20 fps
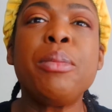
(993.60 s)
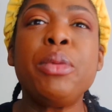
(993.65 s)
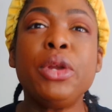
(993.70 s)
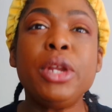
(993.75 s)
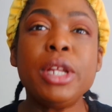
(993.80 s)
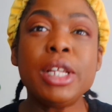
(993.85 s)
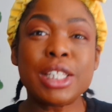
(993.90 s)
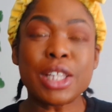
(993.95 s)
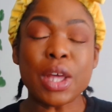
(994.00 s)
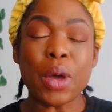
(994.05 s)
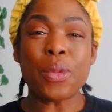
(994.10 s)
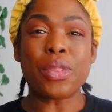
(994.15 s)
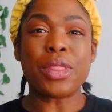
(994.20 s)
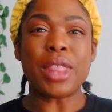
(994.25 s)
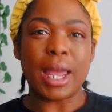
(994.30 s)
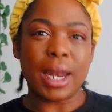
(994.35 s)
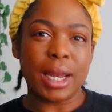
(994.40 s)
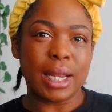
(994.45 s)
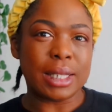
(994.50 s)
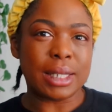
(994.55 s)
beauty, so
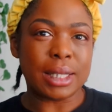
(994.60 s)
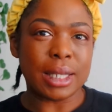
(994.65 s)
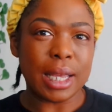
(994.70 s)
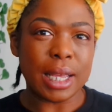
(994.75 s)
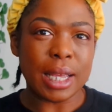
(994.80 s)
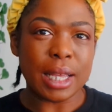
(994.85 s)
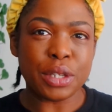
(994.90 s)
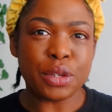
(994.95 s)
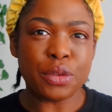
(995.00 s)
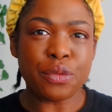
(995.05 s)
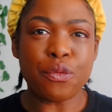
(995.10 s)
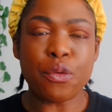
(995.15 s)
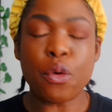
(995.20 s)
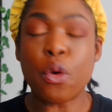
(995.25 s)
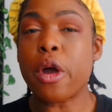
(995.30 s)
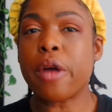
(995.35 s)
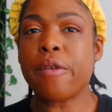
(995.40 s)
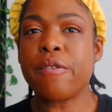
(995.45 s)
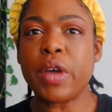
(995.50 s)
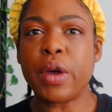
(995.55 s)
that is it
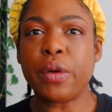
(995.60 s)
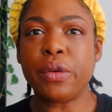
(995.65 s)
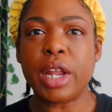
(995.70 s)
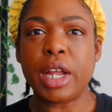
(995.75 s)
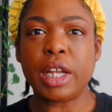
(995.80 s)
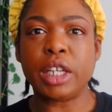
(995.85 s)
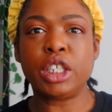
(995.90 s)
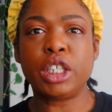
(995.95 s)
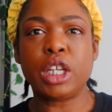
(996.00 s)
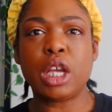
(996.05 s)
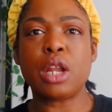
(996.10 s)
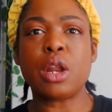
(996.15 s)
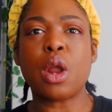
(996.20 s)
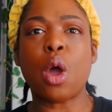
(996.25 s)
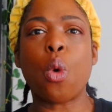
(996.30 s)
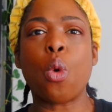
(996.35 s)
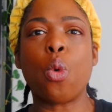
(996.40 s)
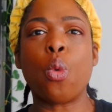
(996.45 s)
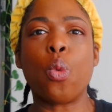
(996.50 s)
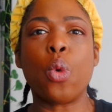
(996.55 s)
for foundation
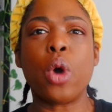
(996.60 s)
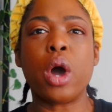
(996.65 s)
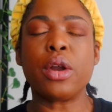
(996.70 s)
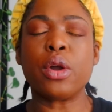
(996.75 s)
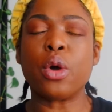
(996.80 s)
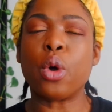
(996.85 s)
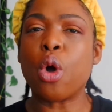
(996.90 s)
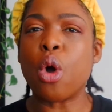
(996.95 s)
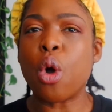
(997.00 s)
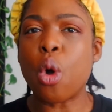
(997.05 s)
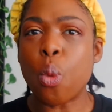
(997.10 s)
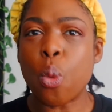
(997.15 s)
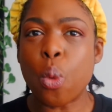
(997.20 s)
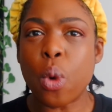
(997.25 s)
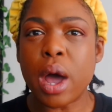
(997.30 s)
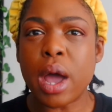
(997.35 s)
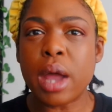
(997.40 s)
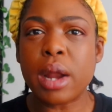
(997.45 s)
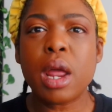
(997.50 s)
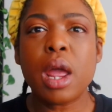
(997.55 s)

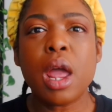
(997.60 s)
101.